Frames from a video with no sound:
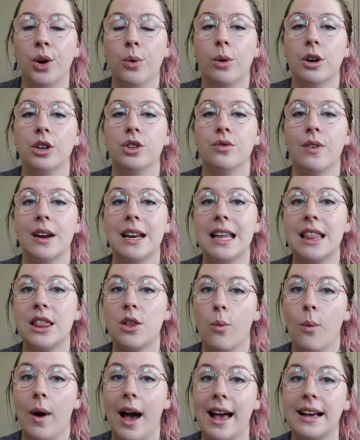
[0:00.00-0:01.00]
whereas reading
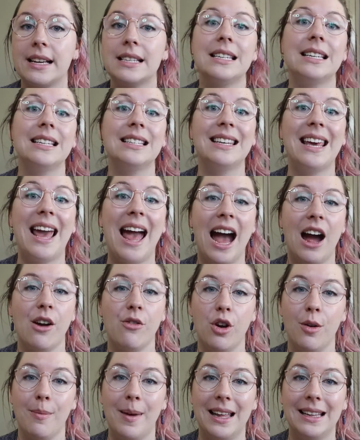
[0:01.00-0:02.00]
the wax is
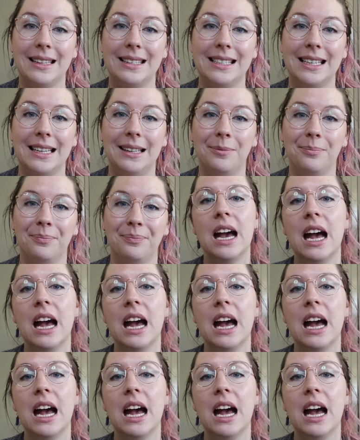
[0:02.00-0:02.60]
carromancy.